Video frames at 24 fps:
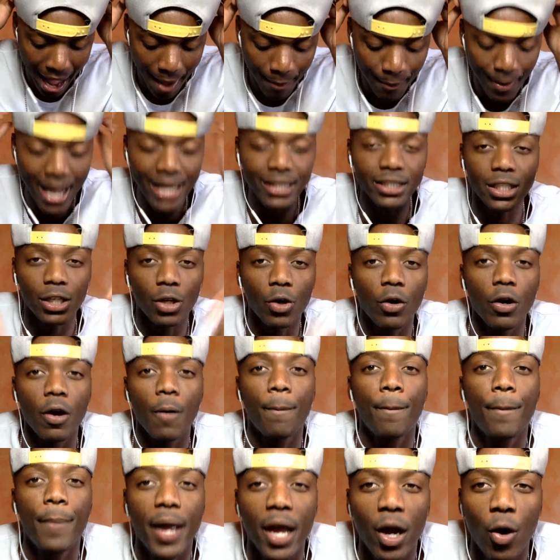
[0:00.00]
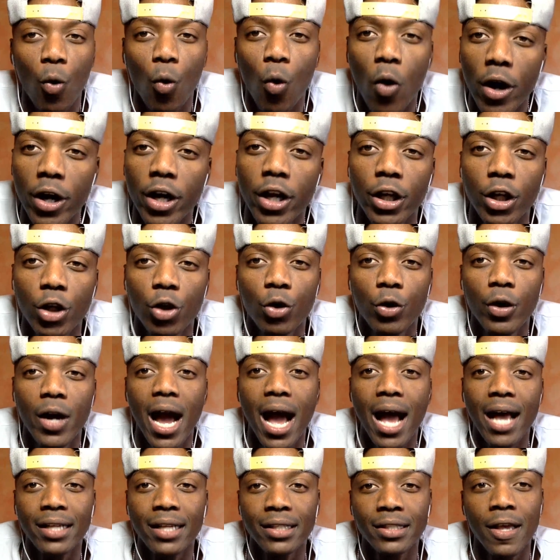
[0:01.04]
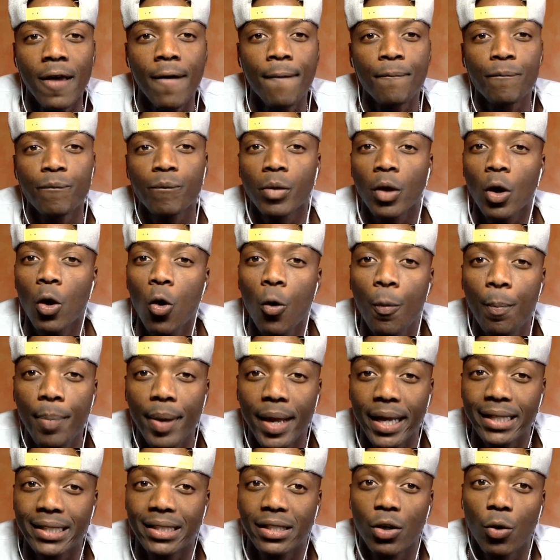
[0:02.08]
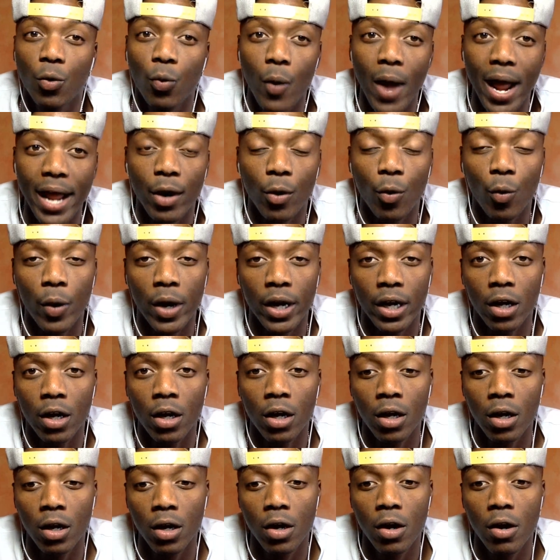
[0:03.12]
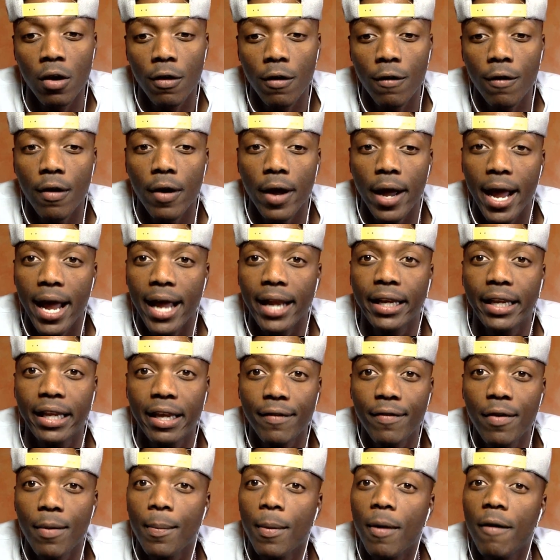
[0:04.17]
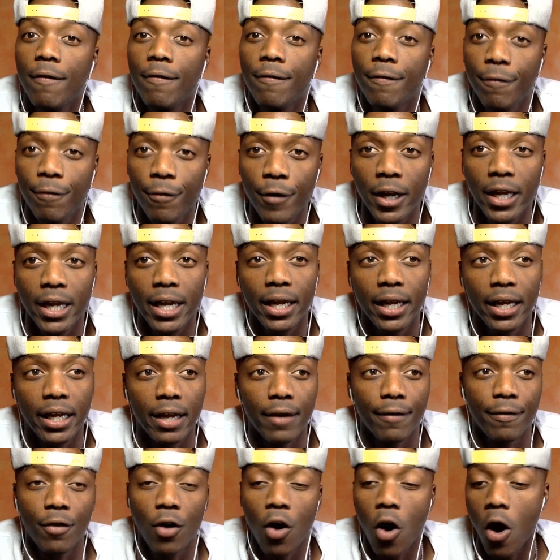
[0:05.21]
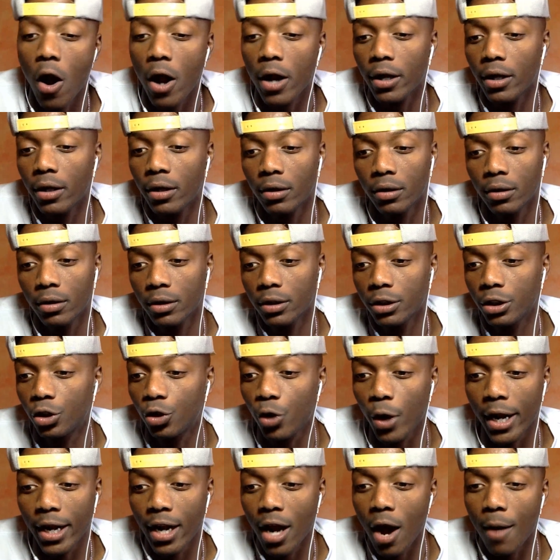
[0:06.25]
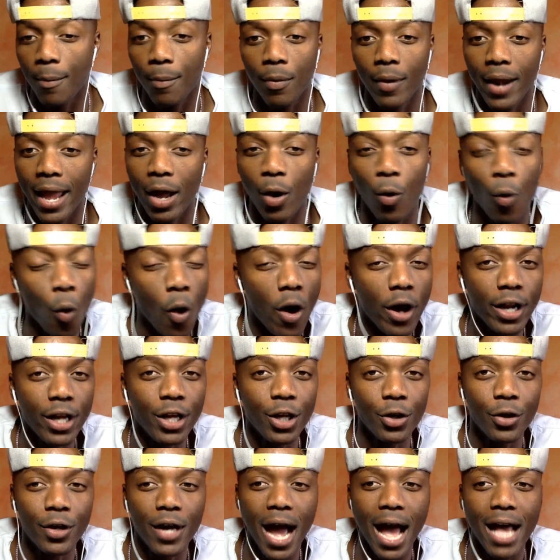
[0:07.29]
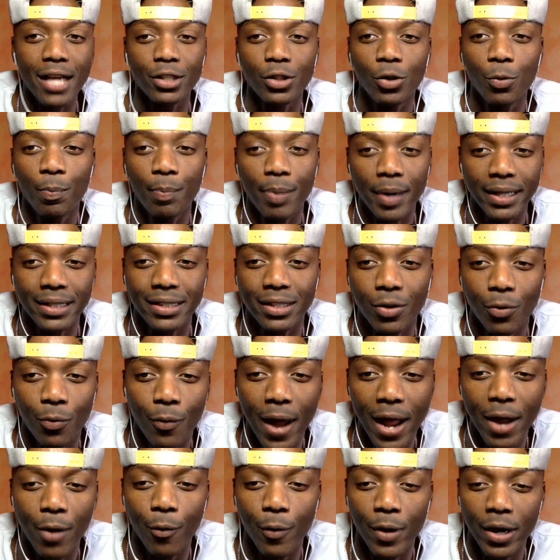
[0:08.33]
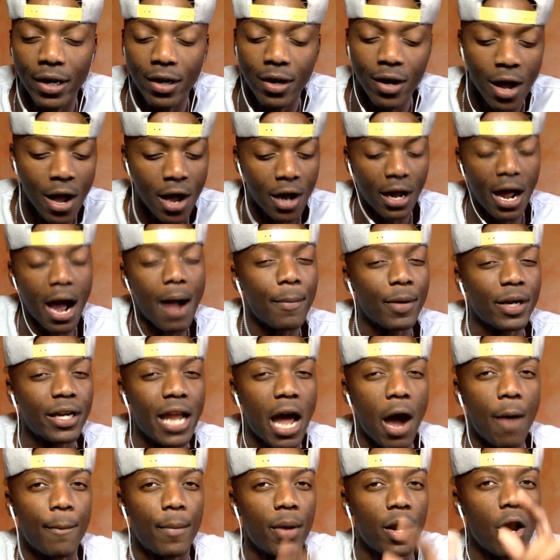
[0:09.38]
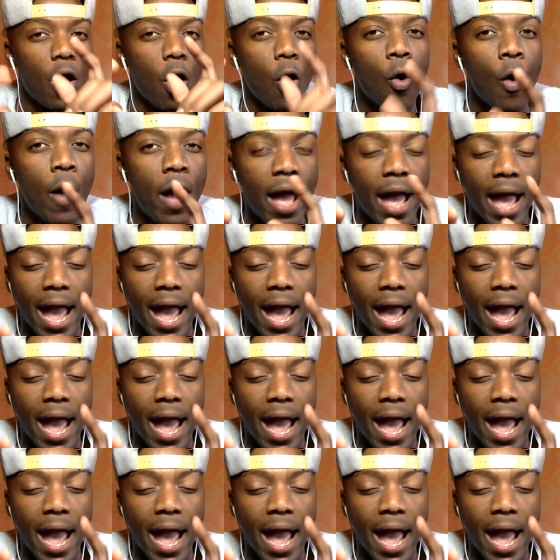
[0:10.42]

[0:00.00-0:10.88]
I'm actually going to pick one of you guys who picks the right winner and give him a freaking gift card. Straight up. Like, one of you guys who picks the right winner, comment down below.